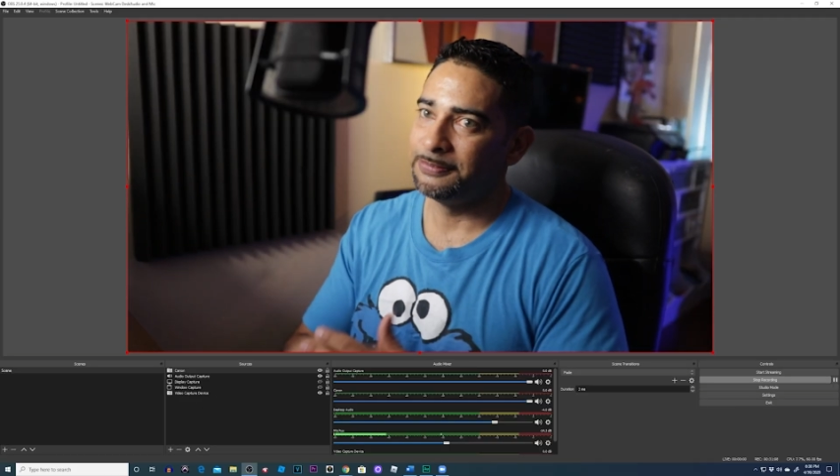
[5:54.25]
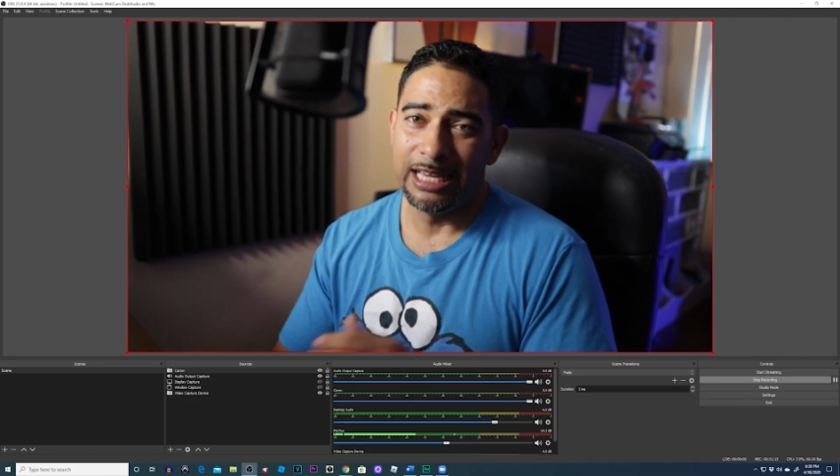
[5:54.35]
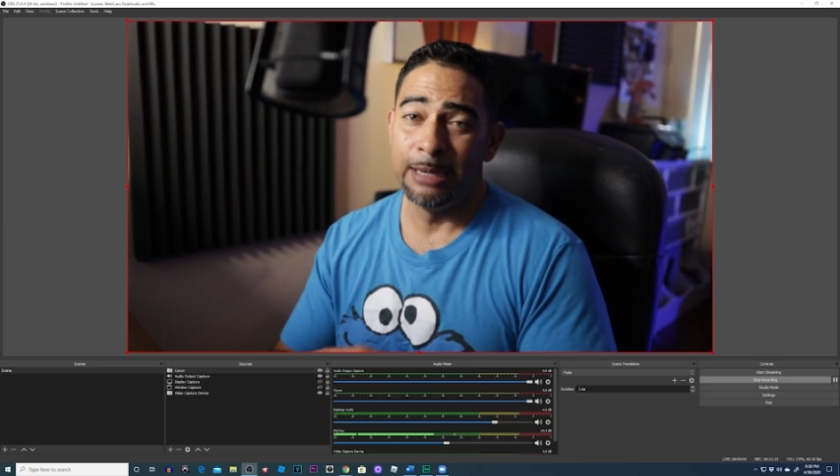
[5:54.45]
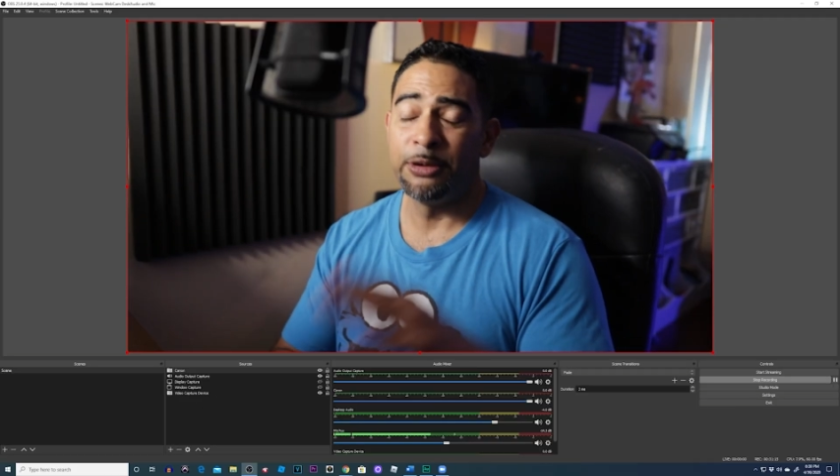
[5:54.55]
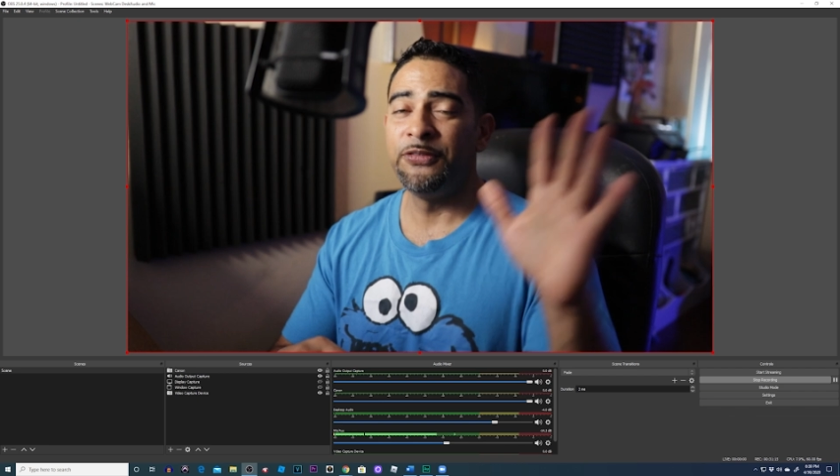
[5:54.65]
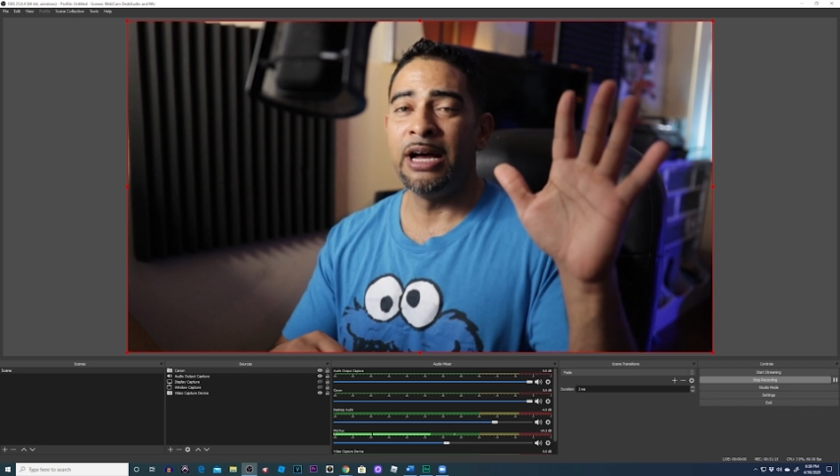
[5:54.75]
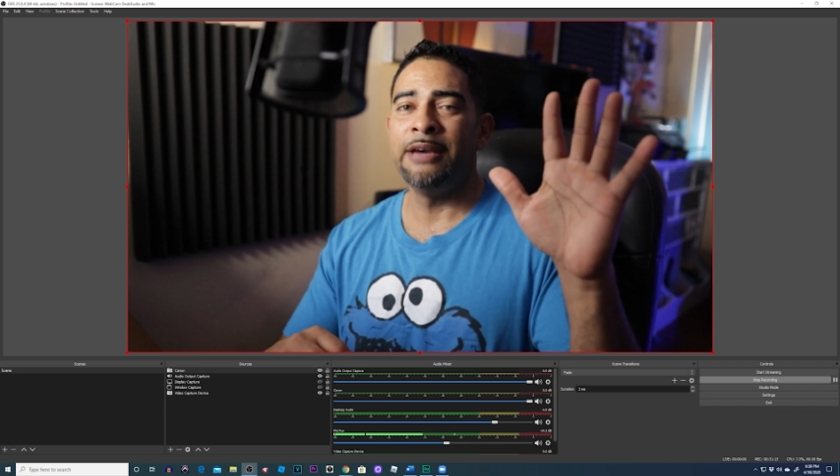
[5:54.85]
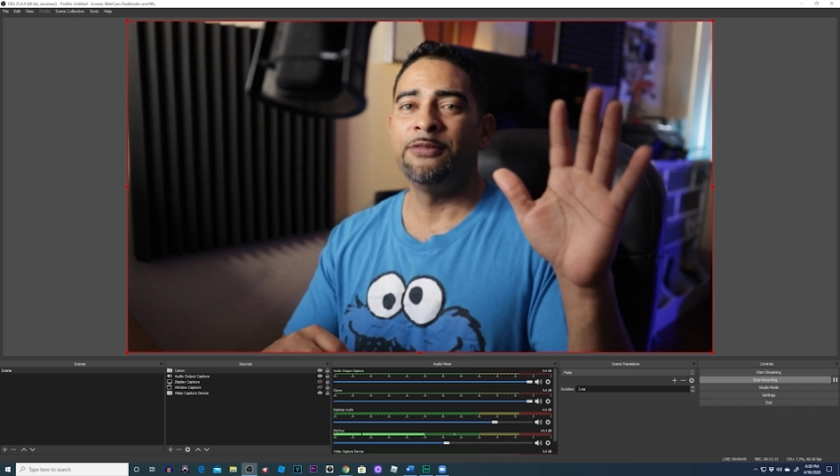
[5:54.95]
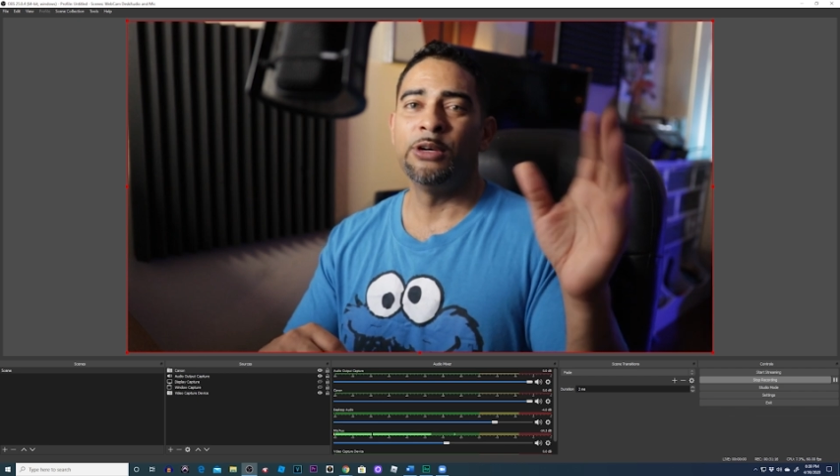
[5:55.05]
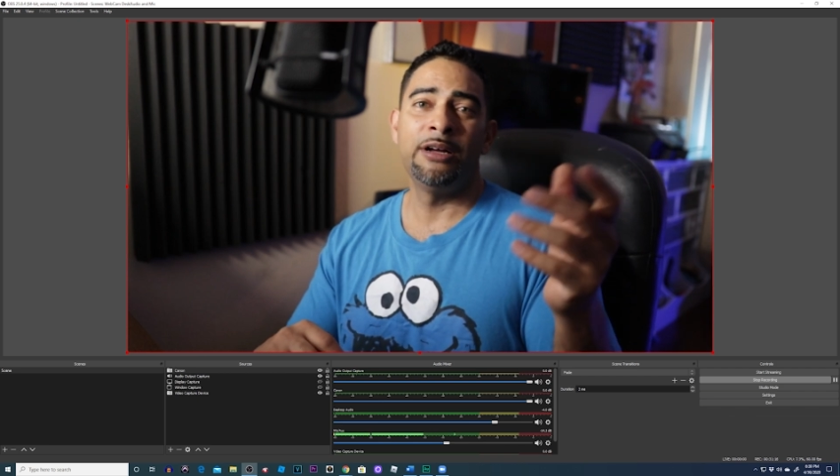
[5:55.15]
And number
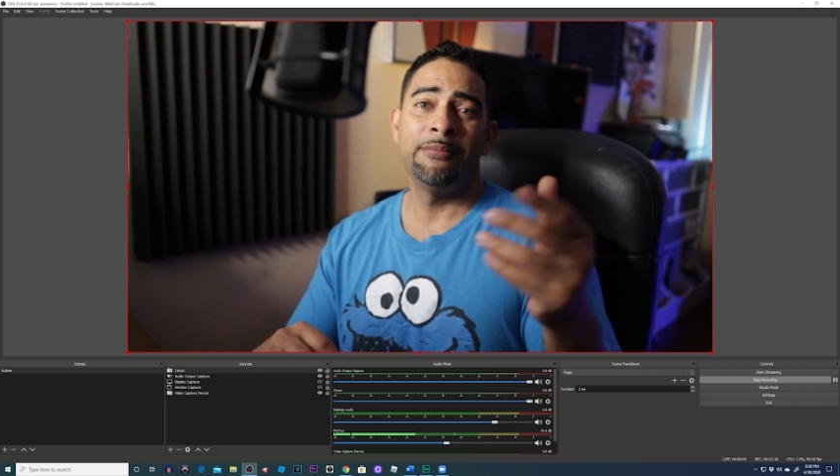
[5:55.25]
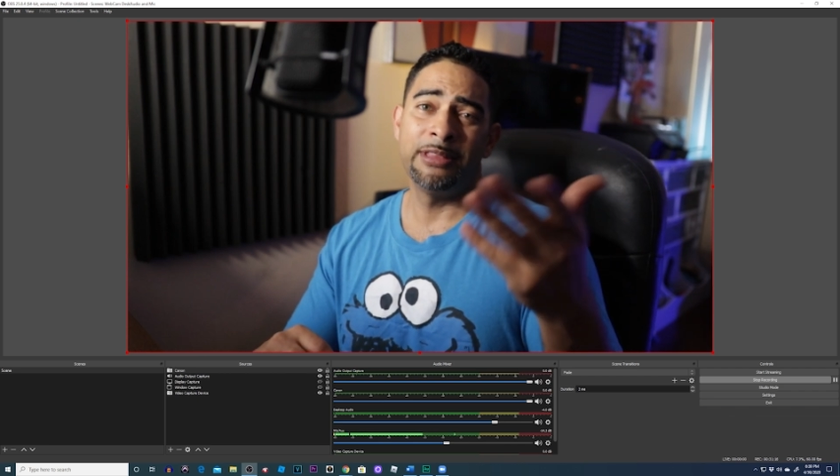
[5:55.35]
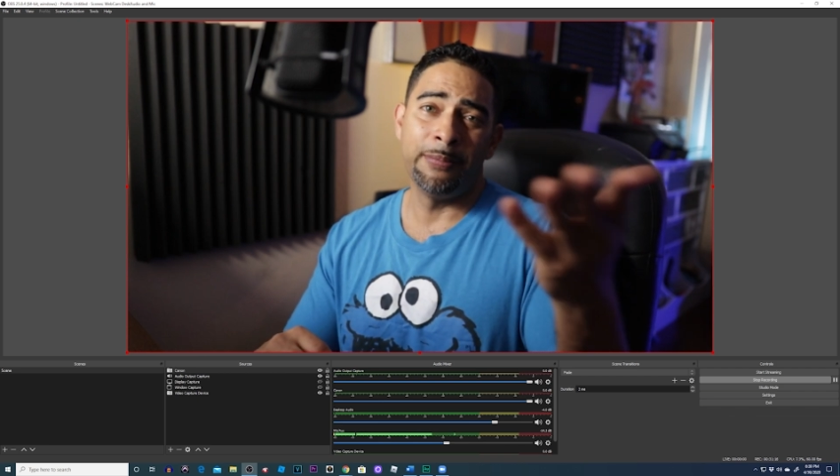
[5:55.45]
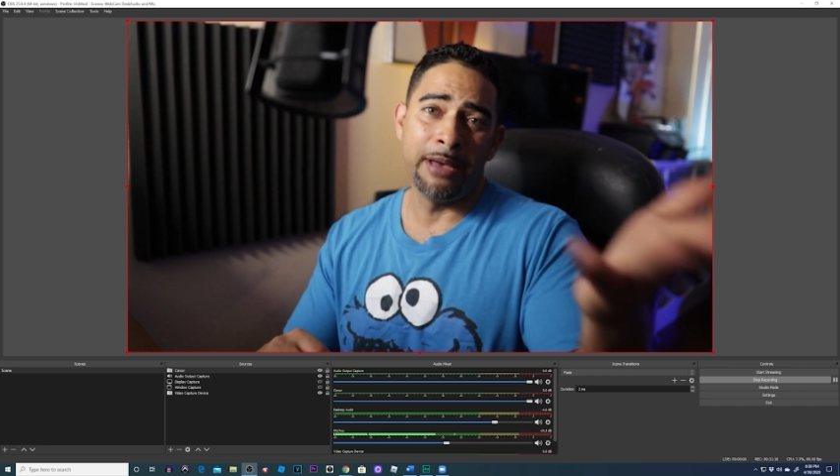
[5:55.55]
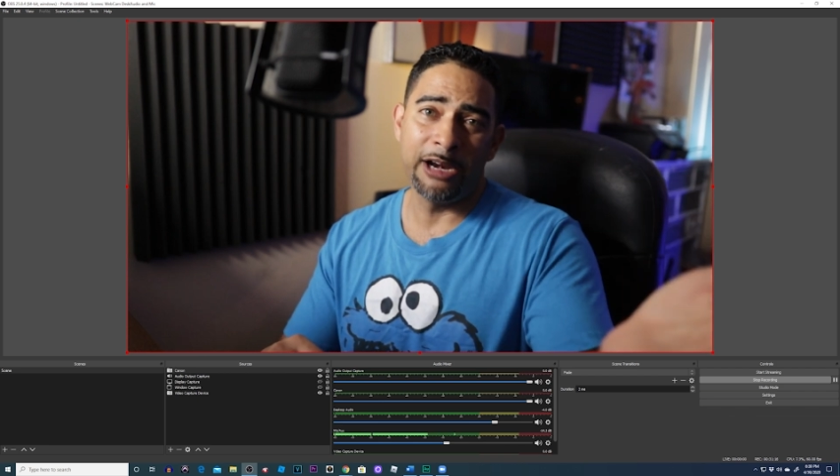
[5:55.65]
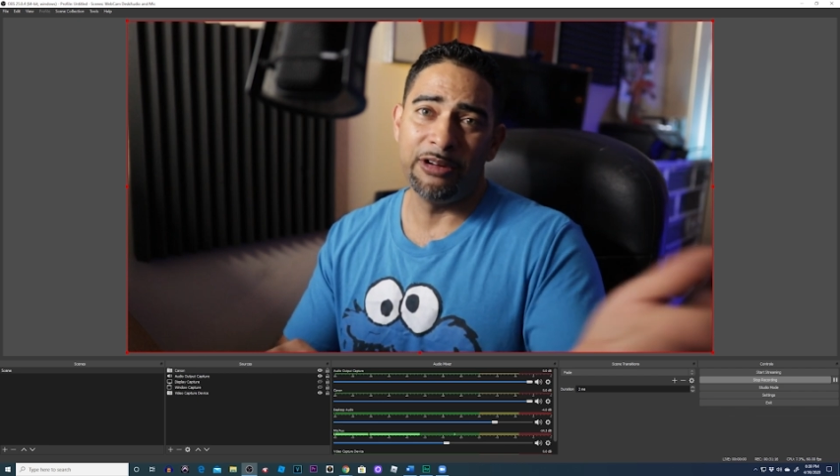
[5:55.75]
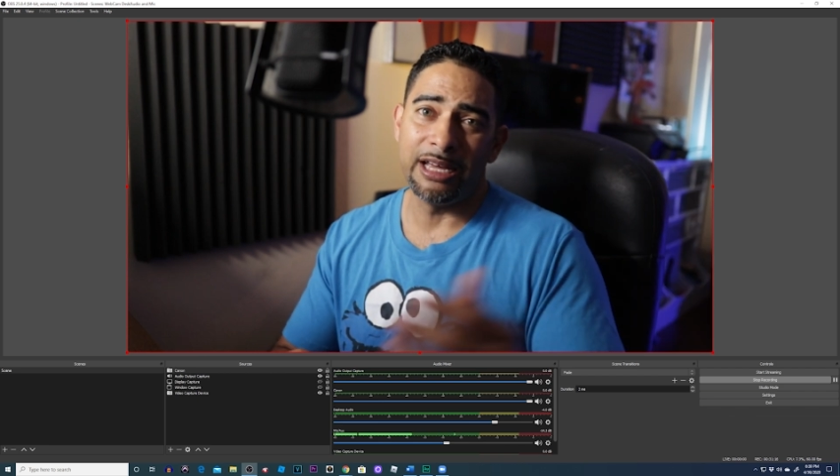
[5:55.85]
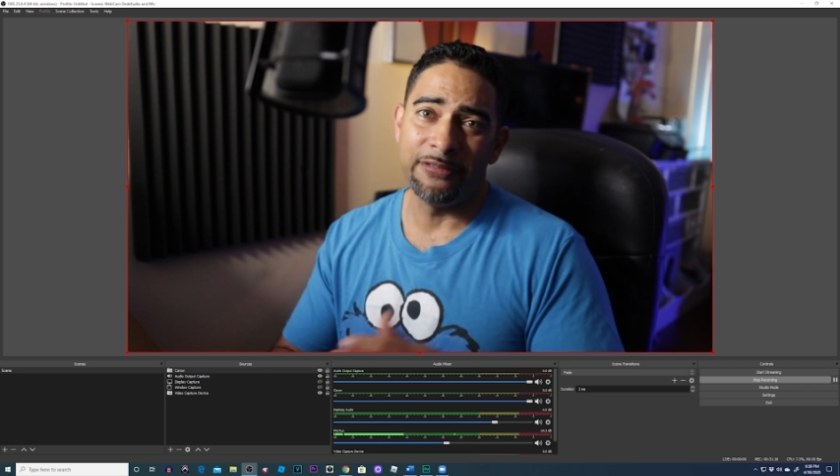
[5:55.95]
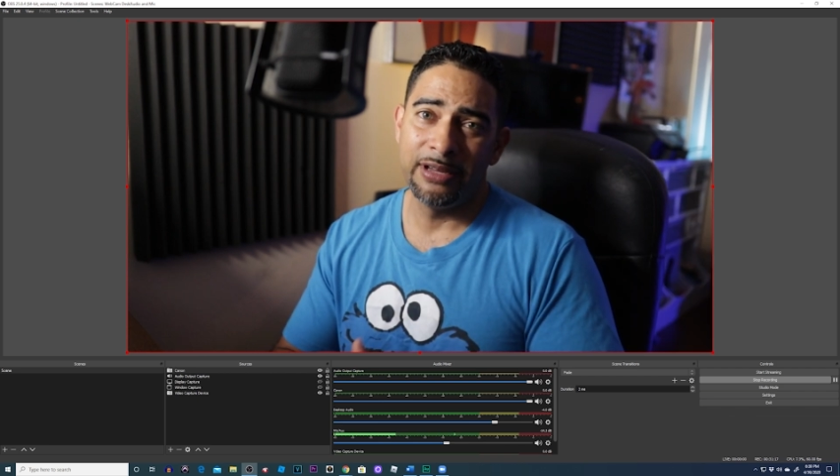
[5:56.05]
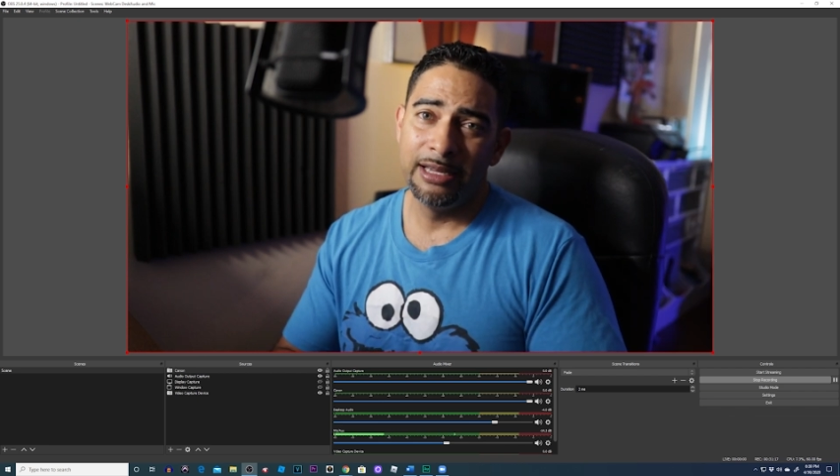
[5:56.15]
five, well, the battery
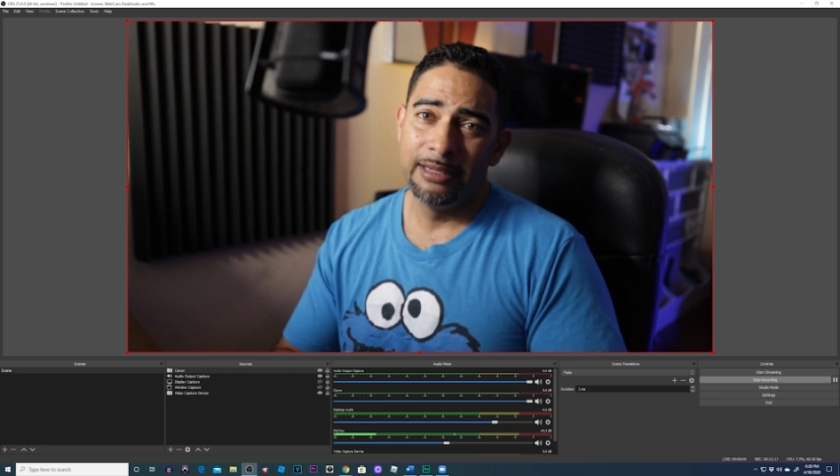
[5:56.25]
life.